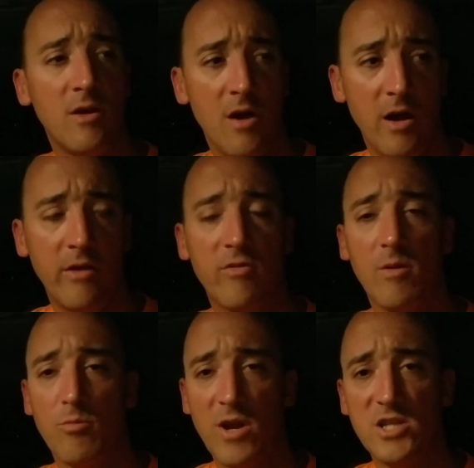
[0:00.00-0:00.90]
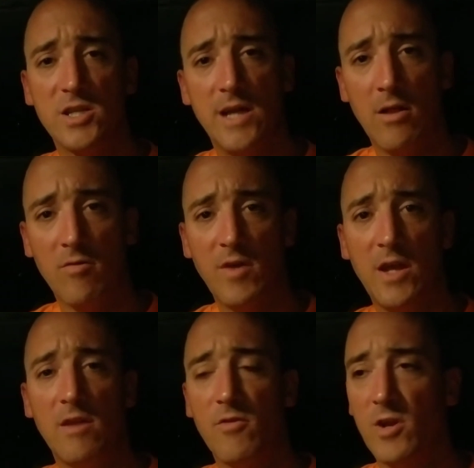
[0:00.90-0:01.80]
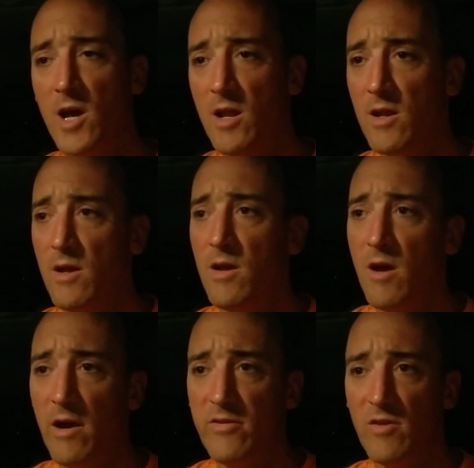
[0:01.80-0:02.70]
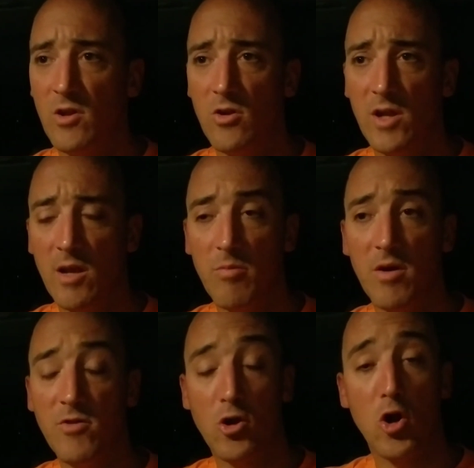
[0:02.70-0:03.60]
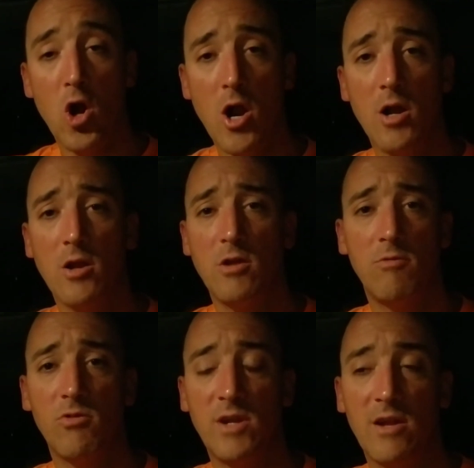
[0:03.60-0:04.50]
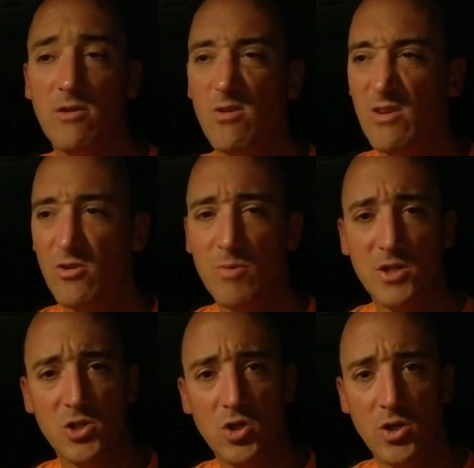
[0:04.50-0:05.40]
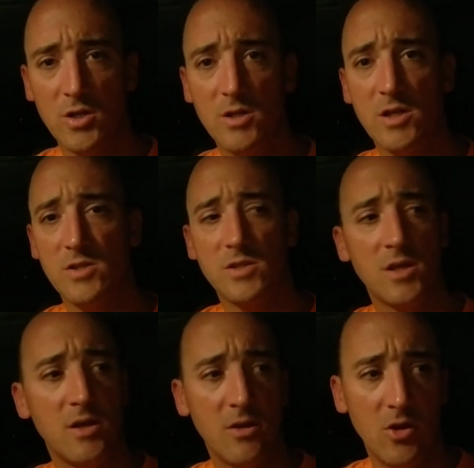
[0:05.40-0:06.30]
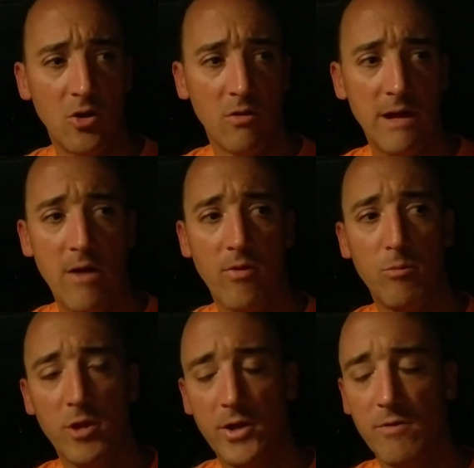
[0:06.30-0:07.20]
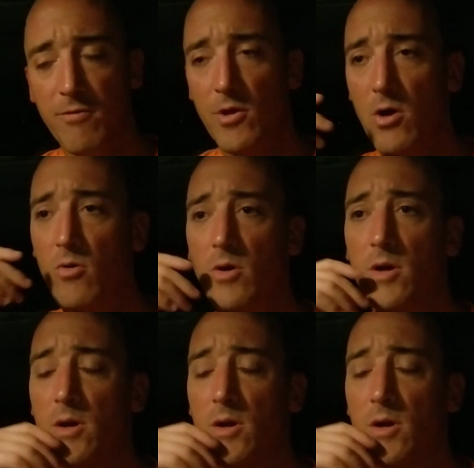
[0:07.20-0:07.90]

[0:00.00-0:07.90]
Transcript: ice, compression, elevate. If you're not icing your knee above your heart, you're really not doing too much good, because you don't allow the blood to flow